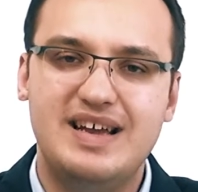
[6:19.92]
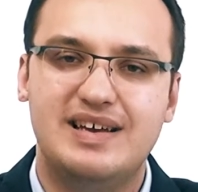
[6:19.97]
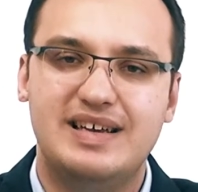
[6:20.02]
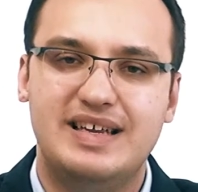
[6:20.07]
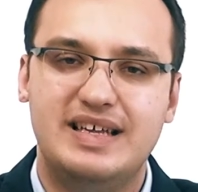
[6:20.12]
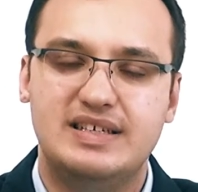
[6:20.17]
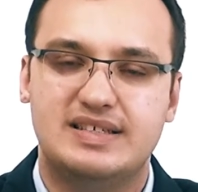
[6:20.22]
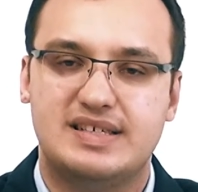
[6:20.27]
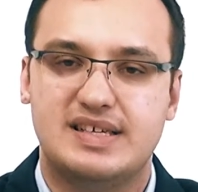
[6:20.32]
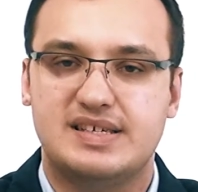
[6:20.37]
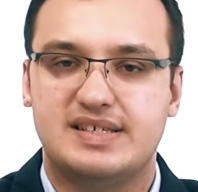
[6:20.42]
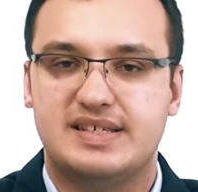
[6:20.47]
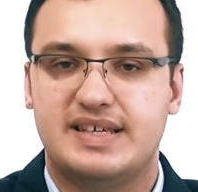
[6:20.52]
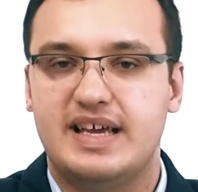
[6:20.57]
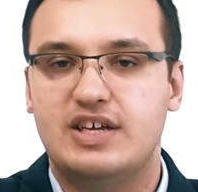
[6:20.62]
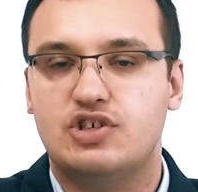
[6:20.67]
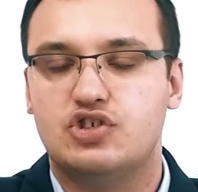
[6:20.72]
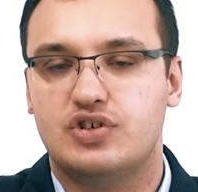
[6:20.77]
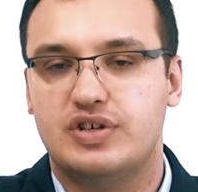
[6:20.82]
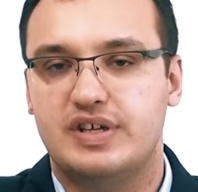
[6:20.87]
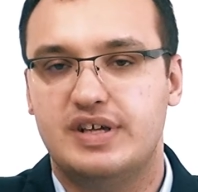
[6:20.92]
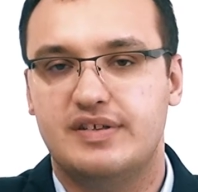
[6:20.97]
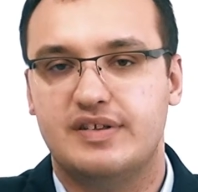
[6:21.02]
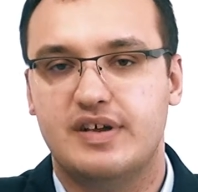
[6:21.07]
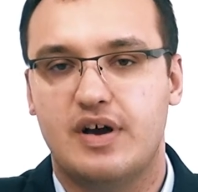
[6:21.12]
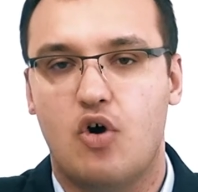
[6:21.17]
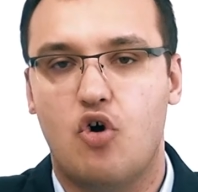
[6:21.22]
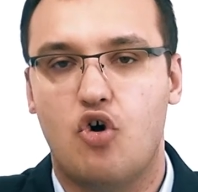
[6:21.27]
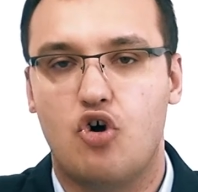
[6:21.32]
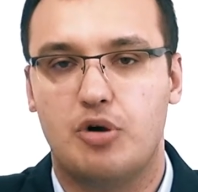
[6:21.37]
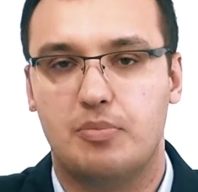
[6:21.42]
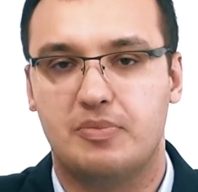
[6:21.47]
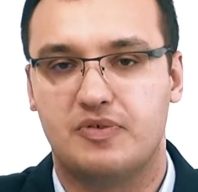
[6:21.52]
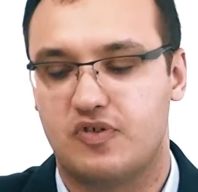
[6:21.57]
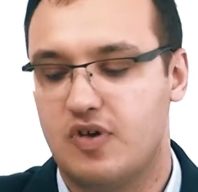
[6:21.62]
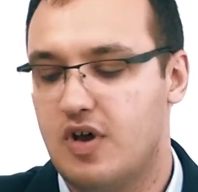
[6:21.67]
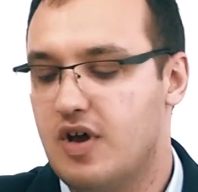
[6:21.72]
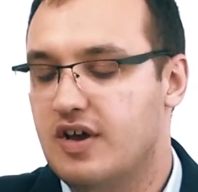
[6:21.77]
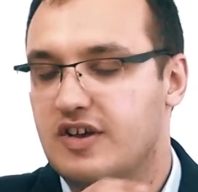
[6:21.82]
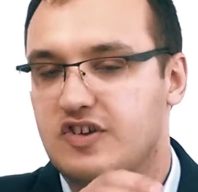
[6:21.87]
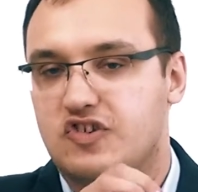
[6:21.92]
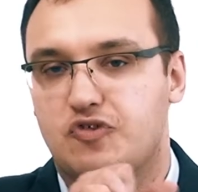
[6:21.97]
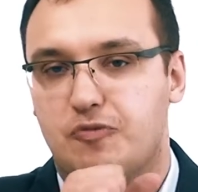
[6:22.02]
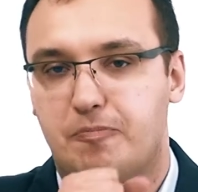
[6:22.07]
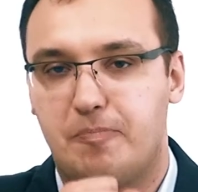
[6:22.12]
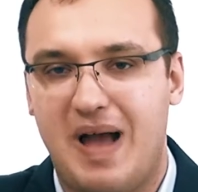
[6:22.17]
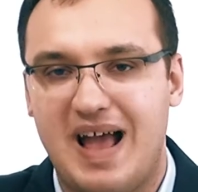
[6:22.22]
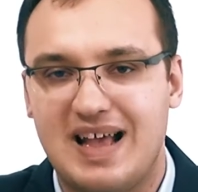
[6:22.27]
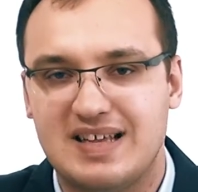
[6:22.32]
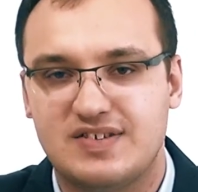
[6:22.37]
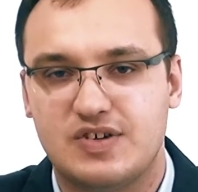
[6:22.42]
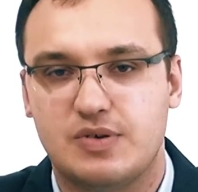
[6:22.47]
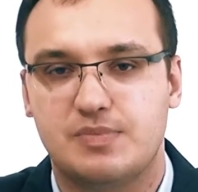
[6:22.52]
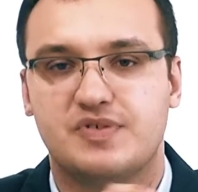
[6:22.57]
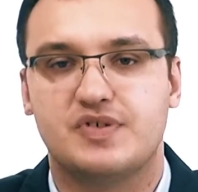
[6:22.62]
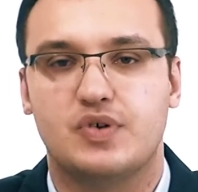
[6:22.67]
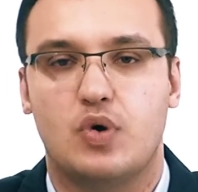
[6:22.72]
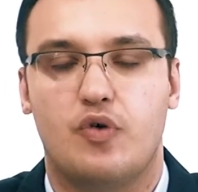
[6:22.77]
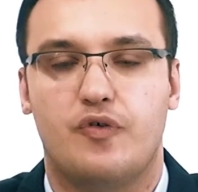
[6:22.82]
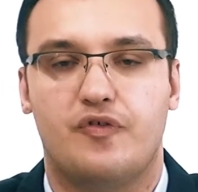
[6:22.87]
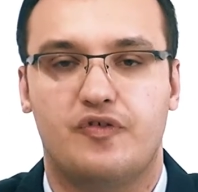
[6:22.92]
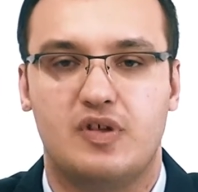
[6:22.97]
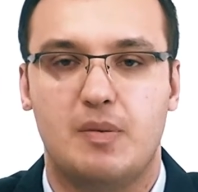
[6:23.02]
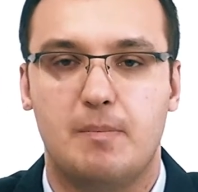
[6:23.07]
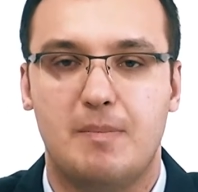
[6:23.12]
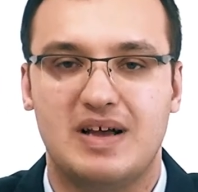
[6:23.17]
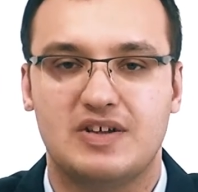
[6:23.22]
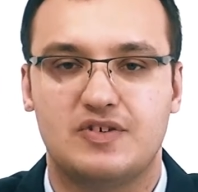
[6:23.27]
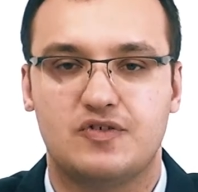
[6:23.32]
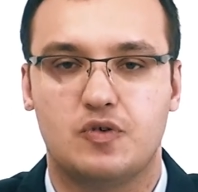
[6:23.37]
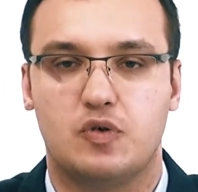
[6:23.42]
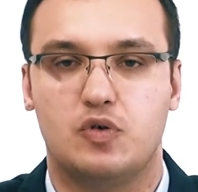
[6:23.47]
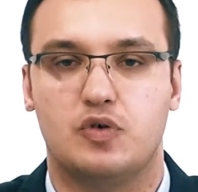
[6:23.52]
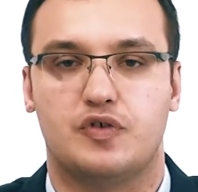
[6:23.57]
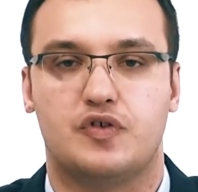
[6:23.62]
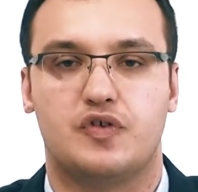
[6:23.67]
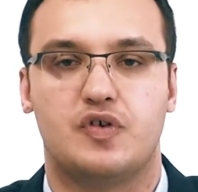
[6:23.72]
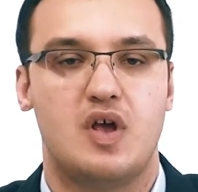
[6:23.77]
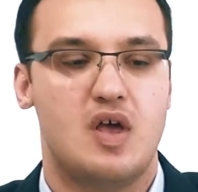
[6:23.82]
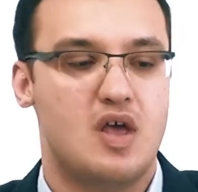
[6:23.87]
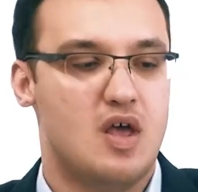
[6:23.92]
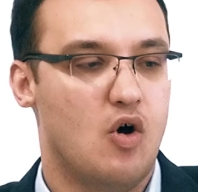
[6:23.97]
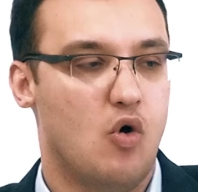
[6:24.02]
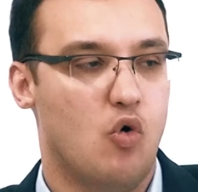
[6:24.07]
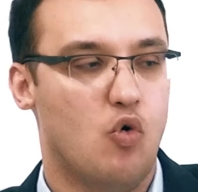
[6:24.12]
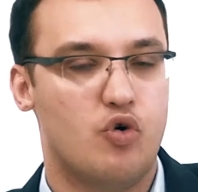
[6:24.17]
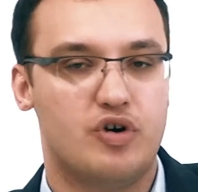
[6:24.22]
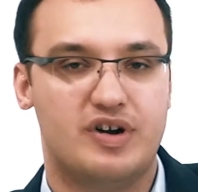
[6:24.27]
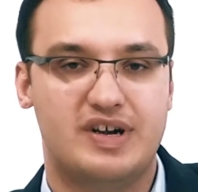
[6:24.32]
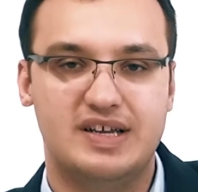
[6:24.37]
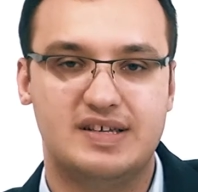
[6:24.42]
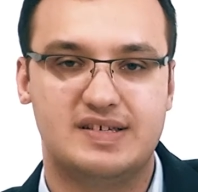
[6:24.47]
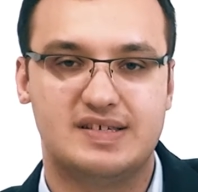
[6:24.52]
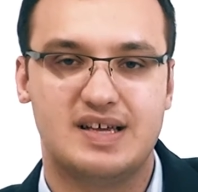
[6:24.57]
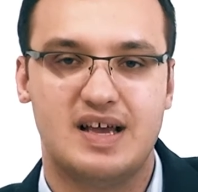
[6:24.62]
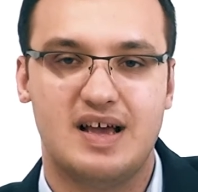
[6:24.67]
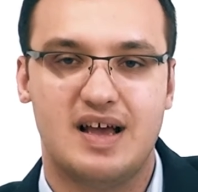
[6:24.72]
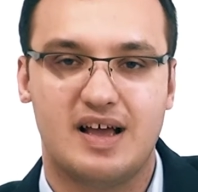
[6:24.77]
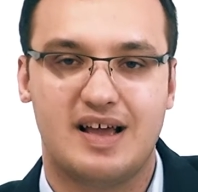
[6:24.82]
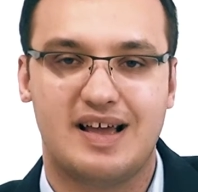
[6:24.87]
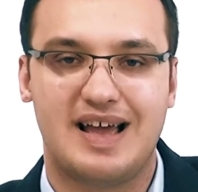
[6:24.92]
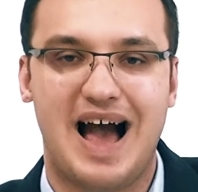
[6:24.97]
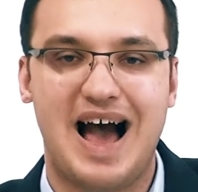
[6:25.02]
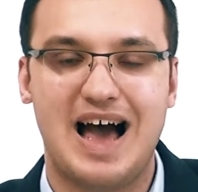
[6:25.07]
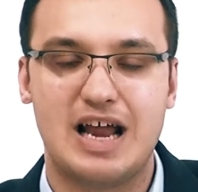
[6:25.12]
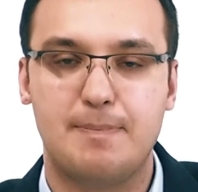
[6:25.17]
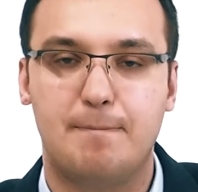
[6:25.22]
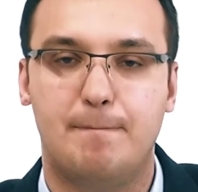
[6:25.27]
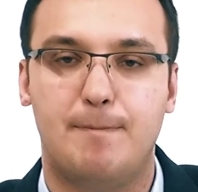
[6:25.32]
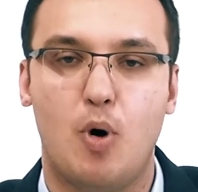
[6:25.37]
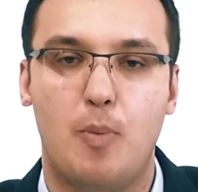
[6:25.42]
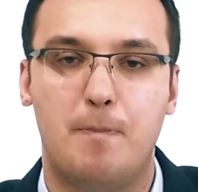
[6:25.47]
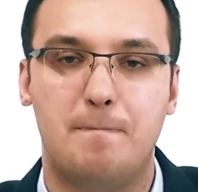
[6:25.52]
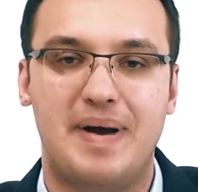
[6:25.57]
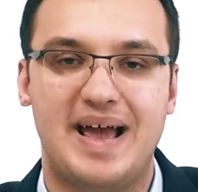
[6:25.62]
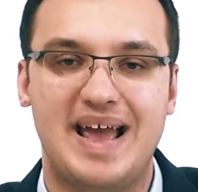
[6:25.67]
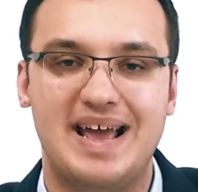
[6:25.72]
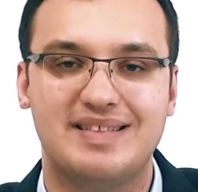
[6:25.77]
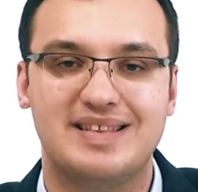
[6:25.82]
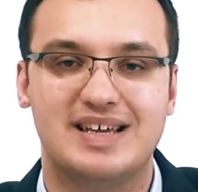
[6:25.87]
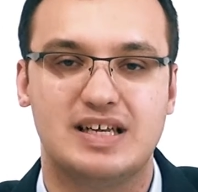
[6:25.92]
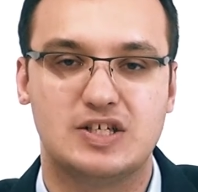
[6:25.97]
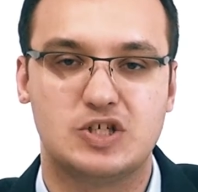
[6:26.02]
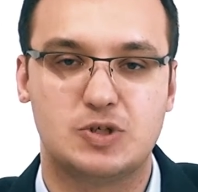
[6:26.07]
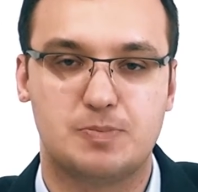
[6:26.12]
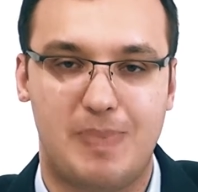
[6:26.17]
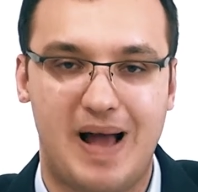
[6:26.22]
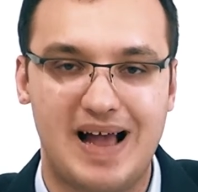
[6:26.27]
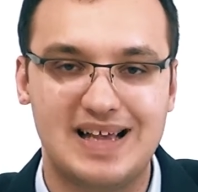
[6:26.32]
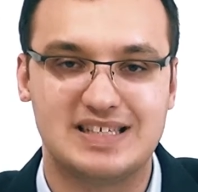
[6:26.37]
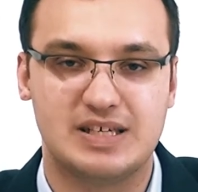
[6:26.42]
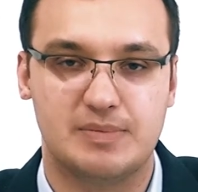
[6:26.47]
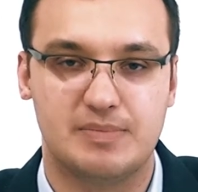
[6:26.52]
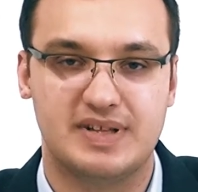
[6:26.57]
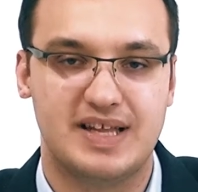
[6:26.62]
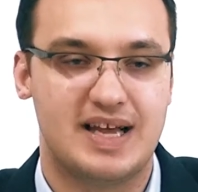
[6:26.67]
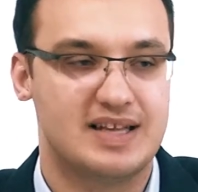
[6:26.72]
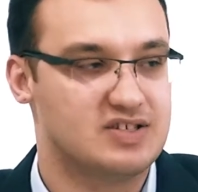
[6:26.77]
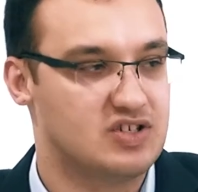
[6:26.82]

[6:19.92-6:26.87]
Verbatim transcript: tingling sensation in the arms, spasms of the muscles, or this carpopedal spasm.